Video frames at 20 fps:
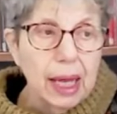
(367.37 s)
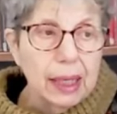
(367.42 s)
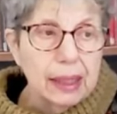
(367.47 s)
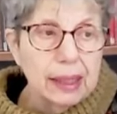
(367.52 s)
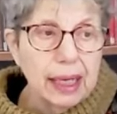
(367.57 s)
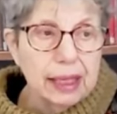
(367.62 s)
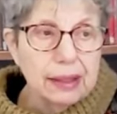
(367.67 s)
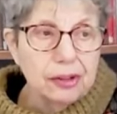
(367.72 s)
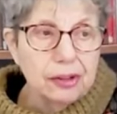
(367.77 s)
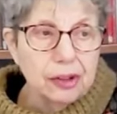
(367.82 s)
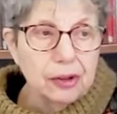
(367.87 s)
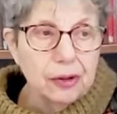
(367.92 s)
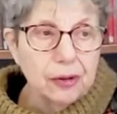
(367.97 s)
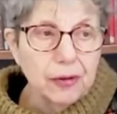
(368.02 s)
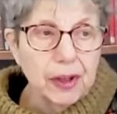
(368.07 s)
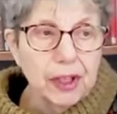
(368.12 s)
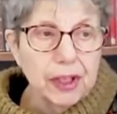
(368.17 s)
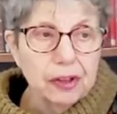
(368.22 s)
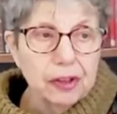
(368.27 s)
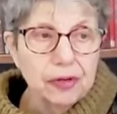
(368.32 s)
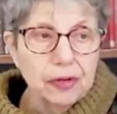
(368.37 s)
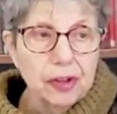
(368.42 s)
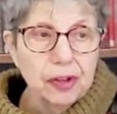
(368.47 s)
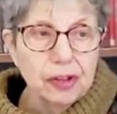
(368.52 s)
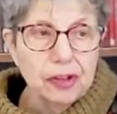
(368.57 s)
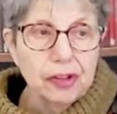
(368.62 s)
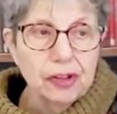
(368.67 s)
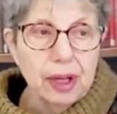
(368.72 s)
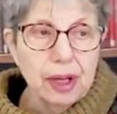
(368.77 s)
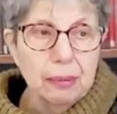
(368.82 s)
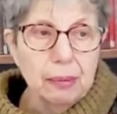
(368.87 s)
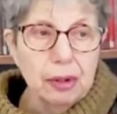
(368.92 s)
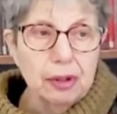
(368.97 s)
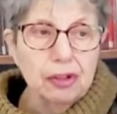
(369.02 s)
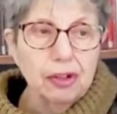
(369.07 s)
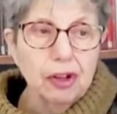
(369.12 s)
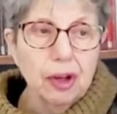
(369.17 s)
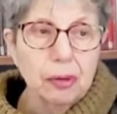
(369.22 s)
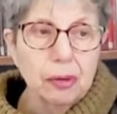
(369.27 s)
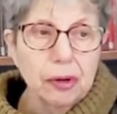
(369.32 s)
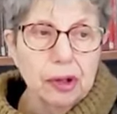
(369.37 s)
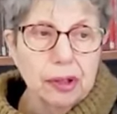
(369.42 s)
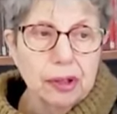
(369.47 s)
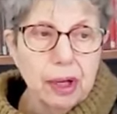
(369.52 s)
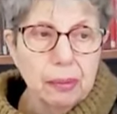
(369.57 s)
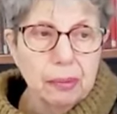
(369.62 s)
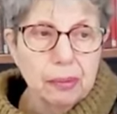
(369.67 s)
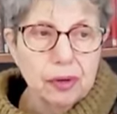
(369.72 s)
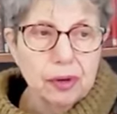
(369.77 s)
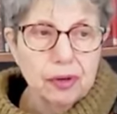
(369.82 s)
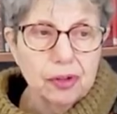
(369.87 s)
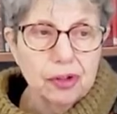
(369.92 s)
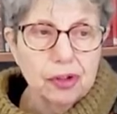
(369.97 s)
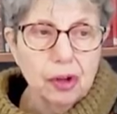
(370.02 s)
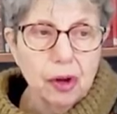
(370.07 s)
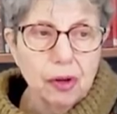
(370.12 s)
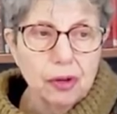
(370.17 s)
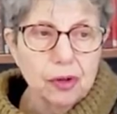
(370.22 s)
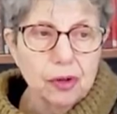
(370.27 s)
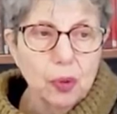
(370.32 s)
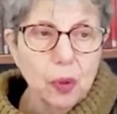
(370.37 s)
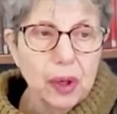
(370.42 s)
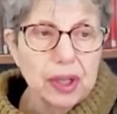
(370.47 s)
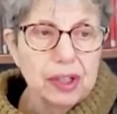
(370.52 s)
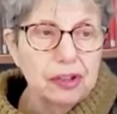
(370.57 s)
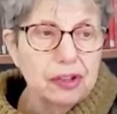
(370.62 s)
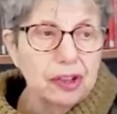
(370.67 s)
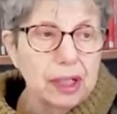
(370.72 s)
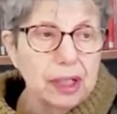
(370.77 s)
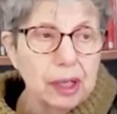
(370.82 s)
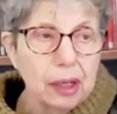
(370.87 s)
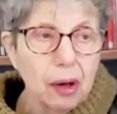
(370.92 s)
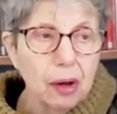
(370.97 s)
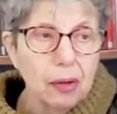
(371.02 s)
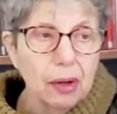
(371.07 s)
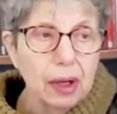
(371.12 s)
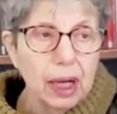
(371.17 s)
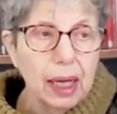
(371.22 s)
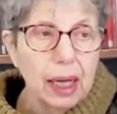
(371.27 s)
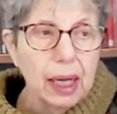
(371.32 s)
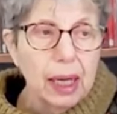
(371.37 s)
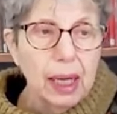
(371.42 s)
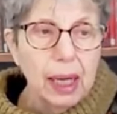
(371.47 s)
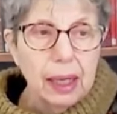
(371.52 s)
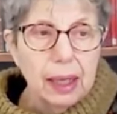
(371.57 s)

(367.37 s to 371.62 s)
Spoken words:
Latest figures for December showed the number of Scots waiting longer